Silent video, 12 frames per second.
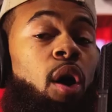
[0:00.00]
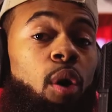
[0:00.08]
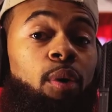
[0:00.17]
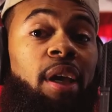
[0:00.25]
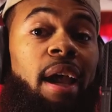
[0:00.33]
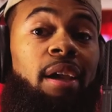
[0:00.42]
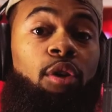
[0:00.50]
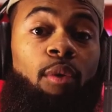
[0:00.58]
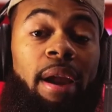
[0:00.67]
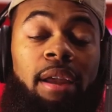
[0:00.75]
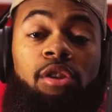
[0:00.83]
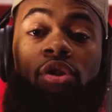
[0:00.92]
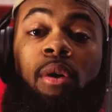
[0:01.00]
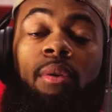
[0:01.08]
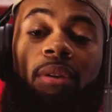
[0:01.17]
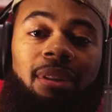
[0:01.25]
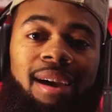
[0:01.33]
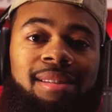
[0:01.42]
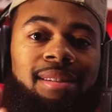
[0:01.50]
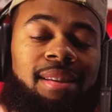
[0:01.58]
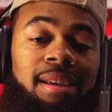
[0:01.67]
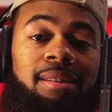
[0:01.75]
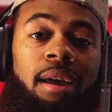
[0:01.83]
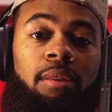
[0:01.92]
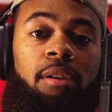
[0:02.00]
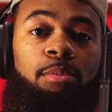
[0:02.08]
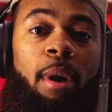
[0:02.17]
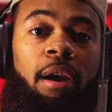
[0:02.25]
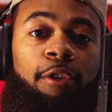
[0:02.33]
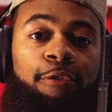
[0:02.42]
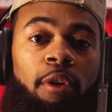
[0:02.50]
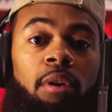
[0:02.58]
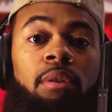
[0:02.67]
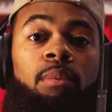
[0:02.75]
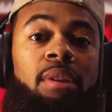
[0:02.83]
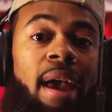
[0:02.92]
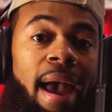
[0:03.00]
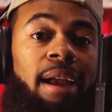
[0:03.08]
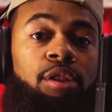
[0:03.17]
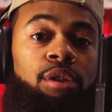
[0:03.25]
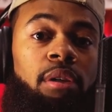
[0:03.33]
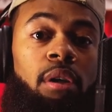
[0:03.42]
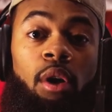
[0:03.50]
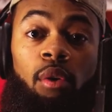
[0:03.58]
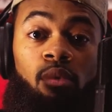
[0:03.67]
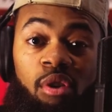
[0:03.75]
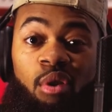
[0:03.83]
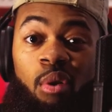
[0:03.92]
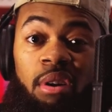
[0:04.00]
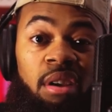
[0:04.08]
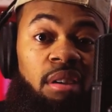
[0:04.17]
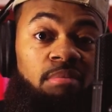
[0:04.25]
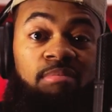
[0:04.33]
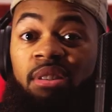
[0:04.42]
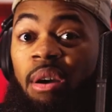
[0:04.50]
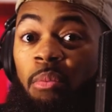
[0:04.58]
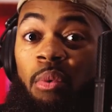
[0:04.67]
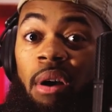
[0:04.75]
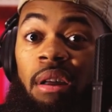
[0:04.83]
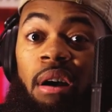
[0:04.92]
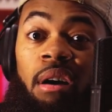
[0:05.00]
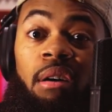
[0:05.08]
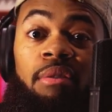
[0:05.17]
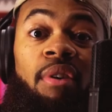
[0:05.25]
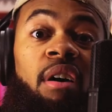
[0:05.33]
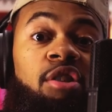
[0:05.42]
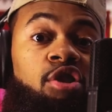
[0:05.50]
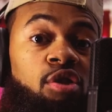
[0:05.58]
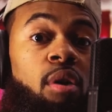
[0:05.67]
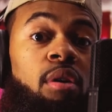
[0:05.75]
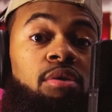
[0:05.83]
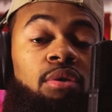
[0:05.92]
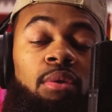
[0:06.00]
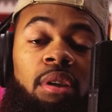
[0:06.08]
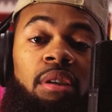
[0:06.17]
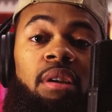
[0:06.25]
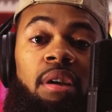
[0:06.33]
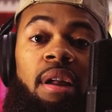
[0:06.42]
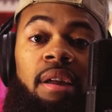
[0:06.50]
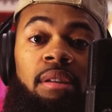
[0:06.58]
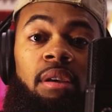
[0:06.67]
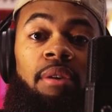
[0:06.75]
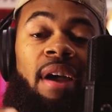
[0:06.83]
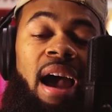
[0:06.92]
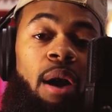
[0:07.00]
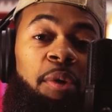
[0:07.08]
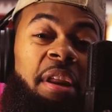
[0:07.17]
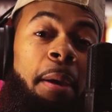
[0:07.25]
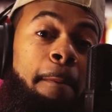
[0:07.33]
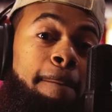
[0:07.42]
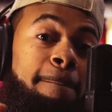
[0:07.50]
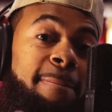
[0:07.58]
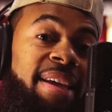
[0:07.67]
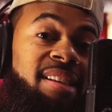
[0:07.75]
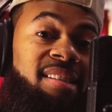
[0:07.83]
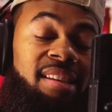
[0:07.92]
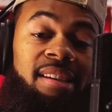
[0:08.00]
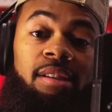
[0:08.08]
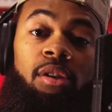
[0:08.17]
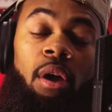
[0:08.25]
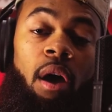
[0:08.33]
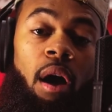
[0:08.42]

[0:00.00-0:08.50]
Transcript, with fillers: Okay, great. So let's test out this microphone with actually recording somewhat of a song so you can get an idea of how it mixes